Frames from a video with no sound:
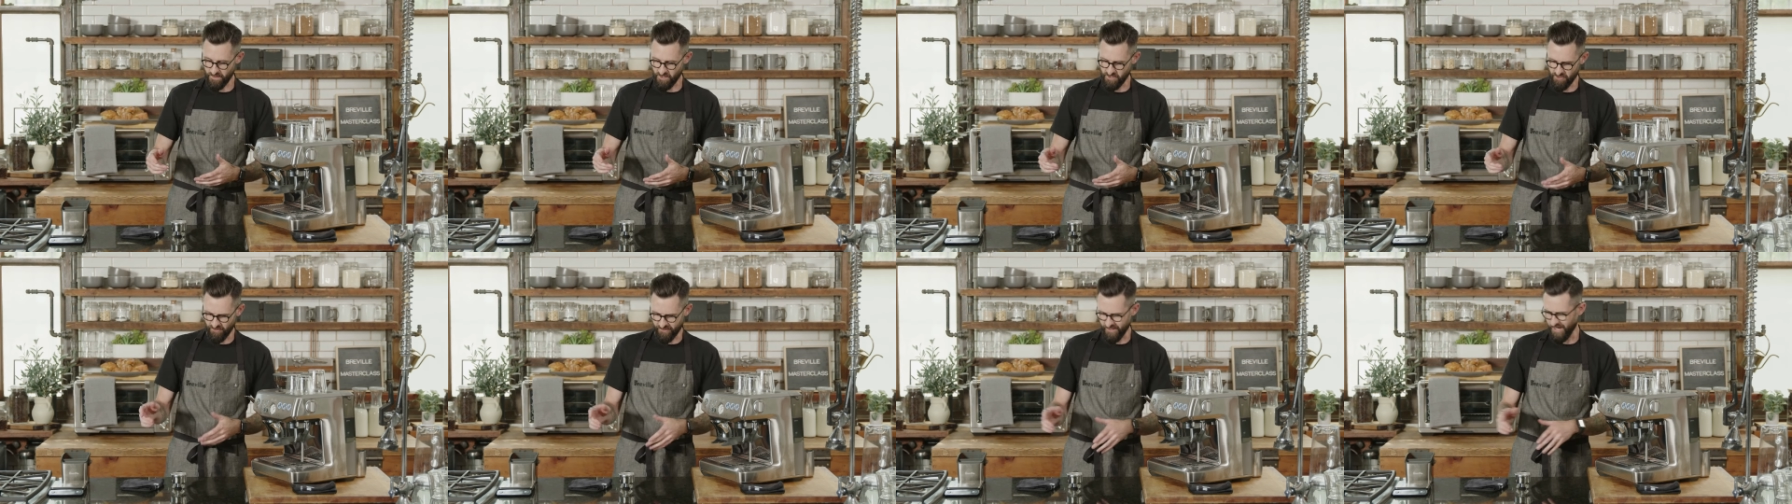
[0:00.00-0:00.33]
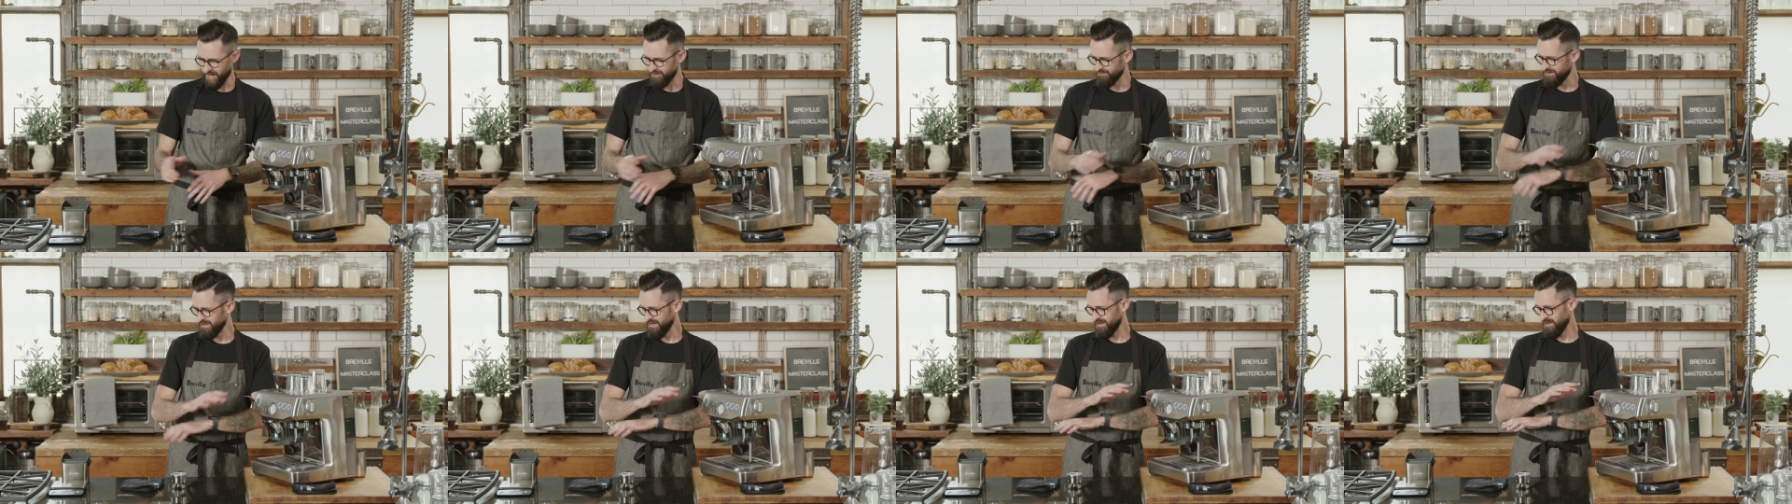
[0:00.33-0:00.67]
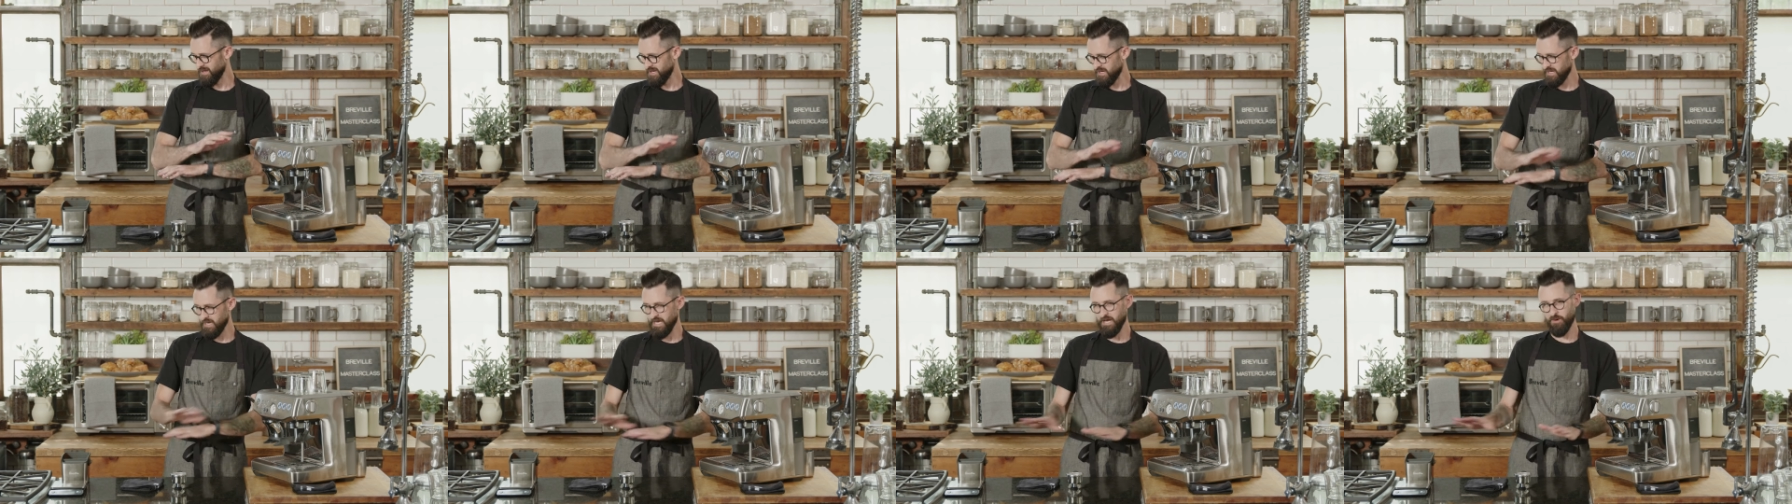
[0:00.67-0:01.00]
Okay,
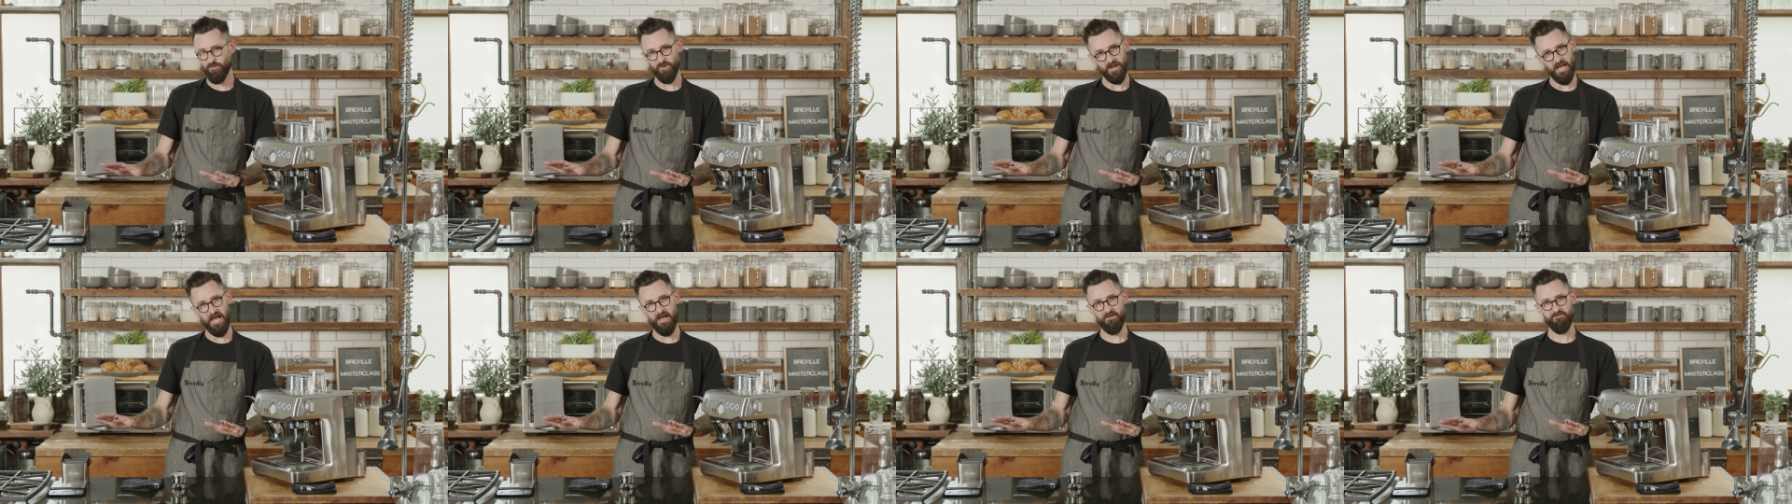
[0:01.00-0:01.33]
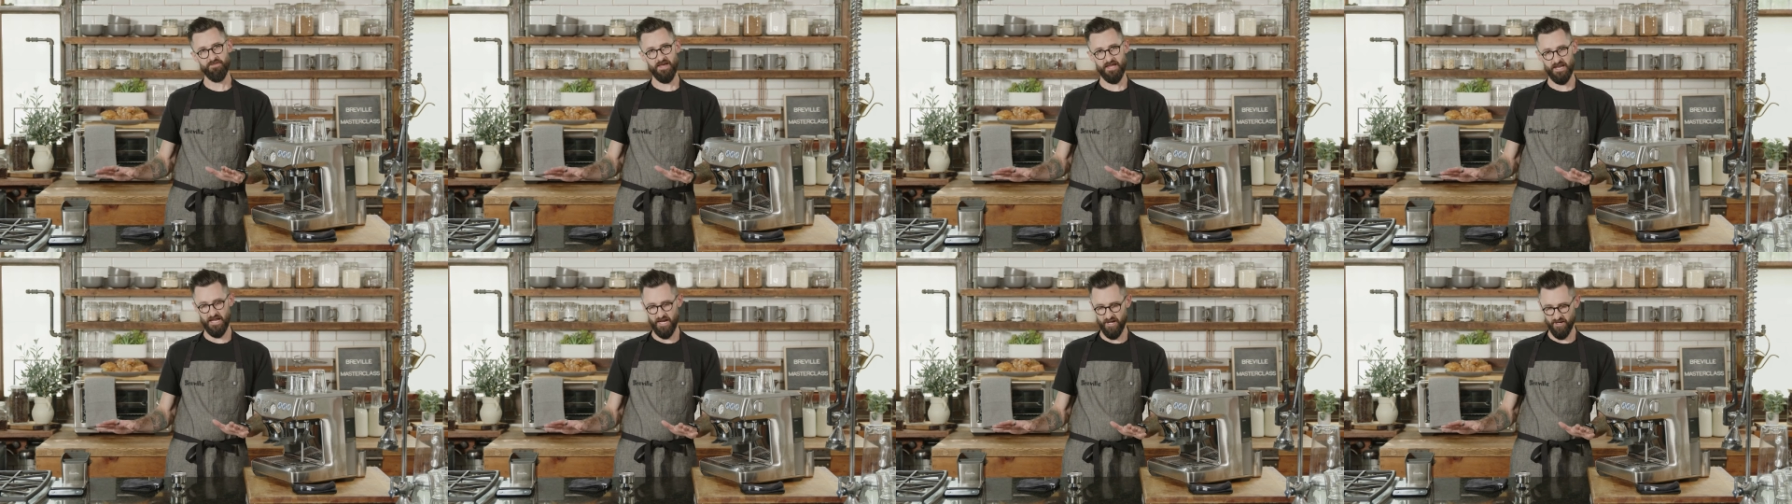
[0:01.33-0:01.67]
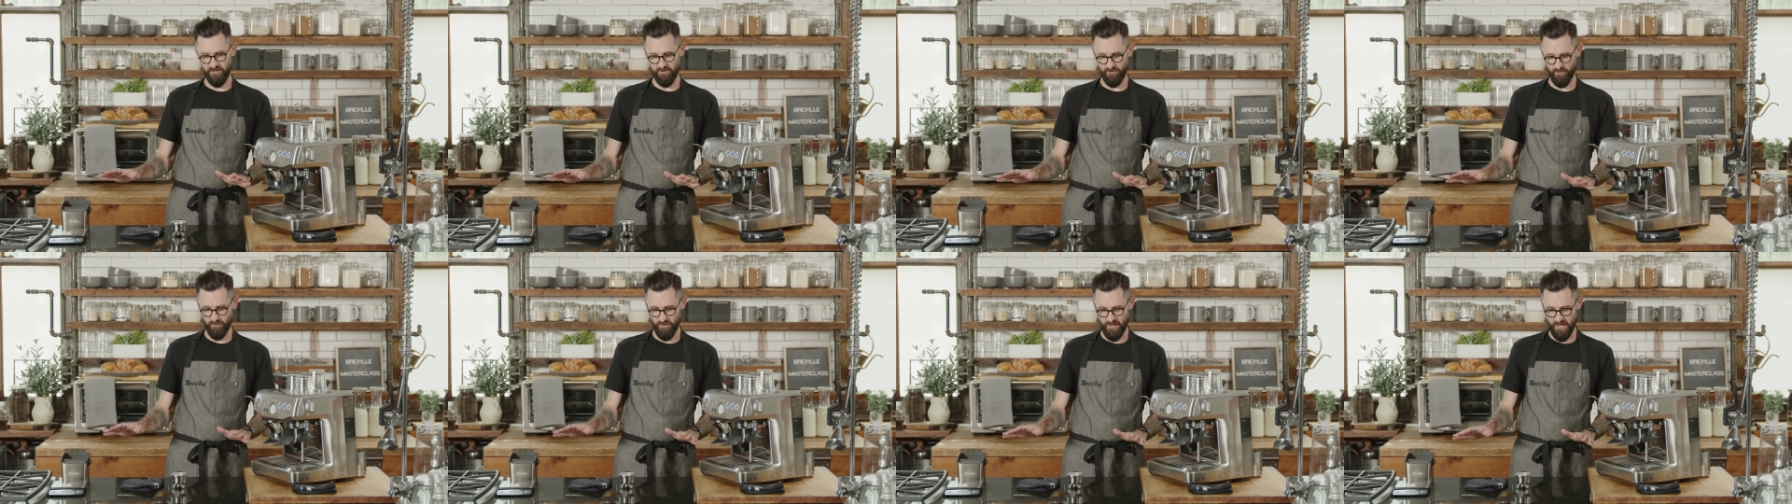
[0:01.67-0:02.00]
we have that out
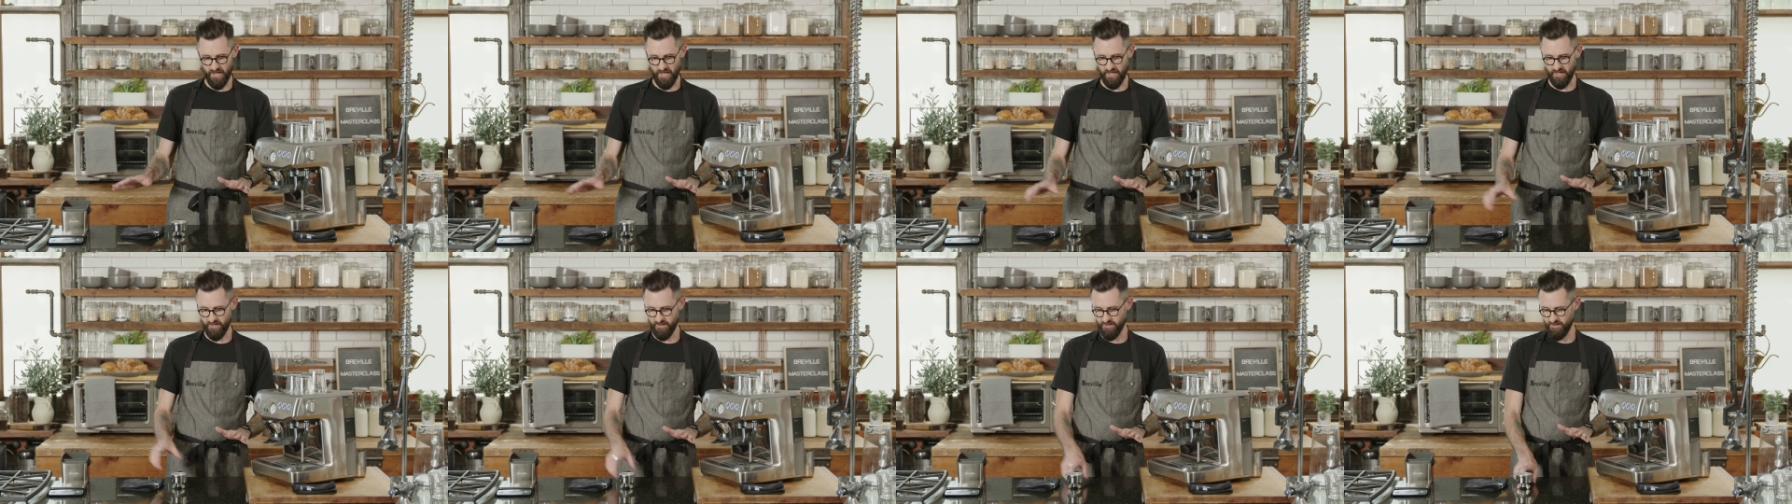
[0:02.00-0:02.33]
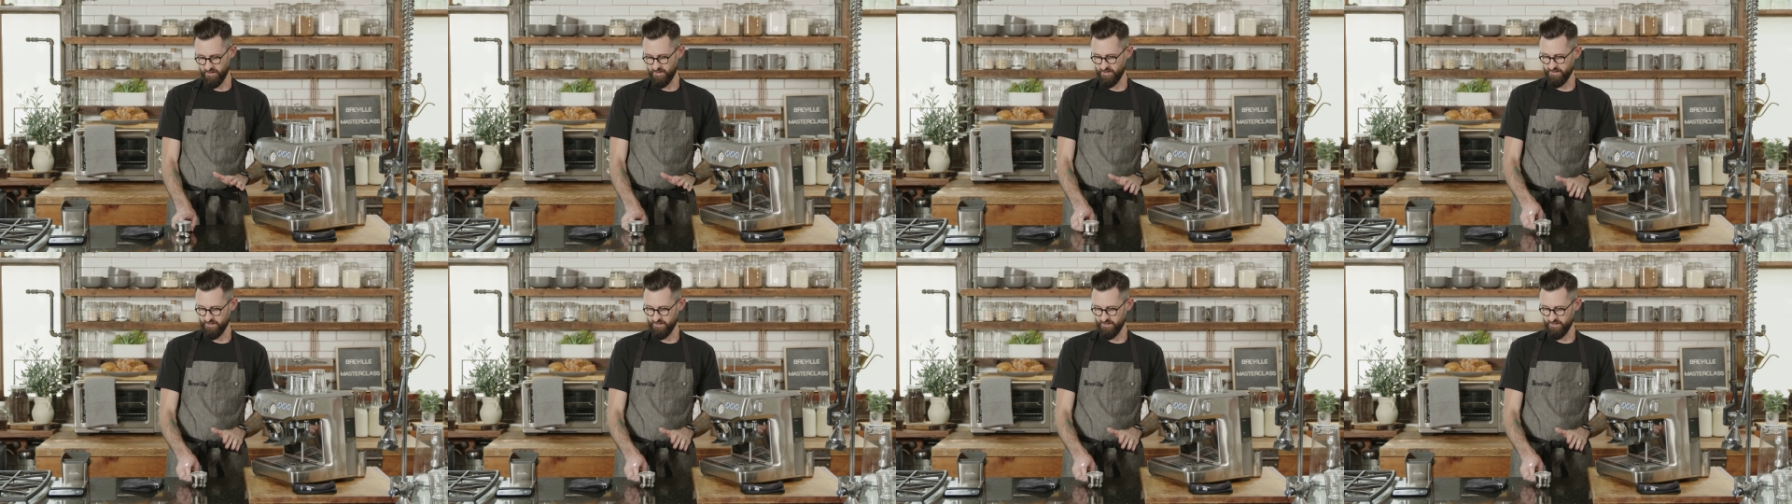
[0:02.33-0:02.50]
of the way.